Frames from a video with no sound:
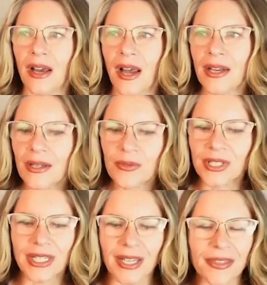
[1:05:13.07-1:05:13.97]
I didn't
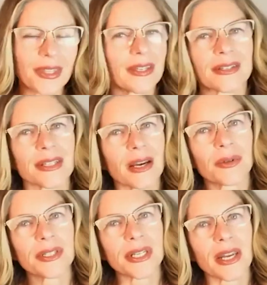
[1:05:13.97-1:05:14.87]
really get this. I
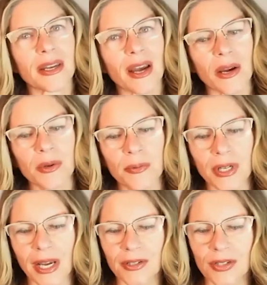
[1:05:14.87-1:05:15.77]
would say I would
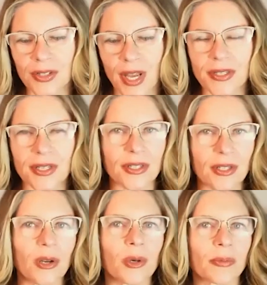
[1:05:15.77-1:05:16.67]
put exercise as a
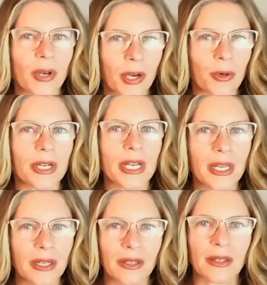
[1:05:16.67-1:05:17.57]
lower
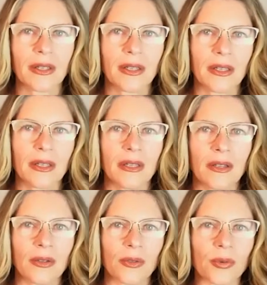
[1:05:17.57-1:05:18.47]
priority
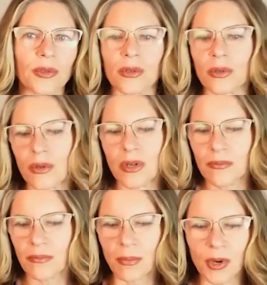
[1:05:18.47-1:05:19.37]
through
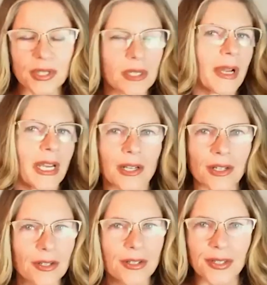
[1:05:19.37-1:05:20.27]
most of my
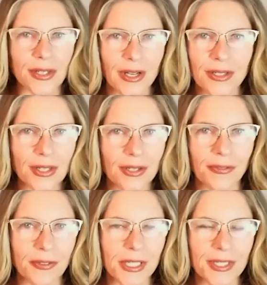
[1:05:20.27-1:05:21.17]
years until
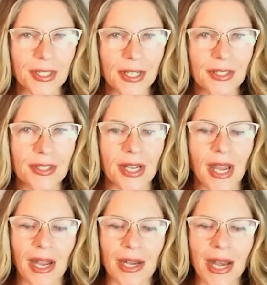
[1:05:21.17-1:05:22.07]
56.
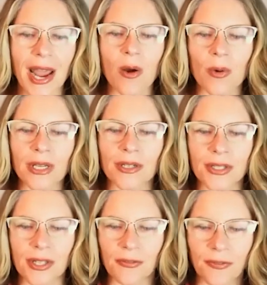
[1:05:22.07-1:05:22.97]
And now it
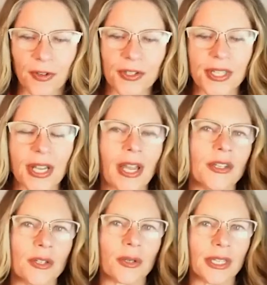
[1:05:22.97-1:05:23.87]
is the first thing I
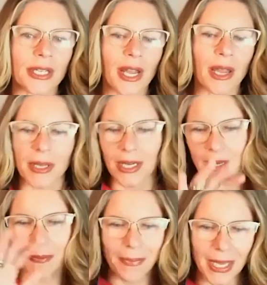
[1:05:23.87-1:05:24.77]
do in the day. I mean,
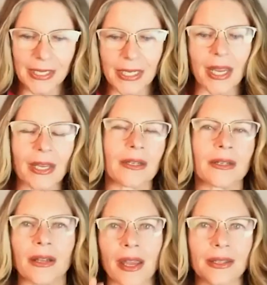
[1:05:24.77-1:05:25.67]
I meditate,
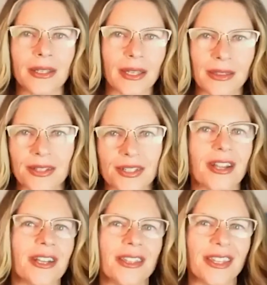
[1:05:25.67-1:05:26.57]
I get in the
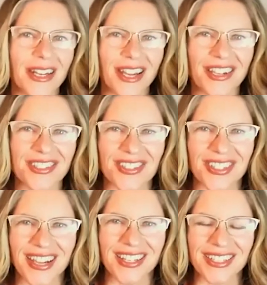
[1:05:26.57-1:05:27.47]
sauna, and then I
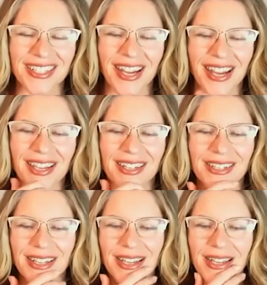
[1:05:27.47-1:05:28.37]
exercise.
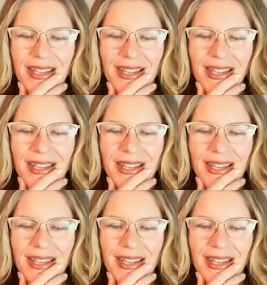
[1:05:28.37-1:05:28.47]
And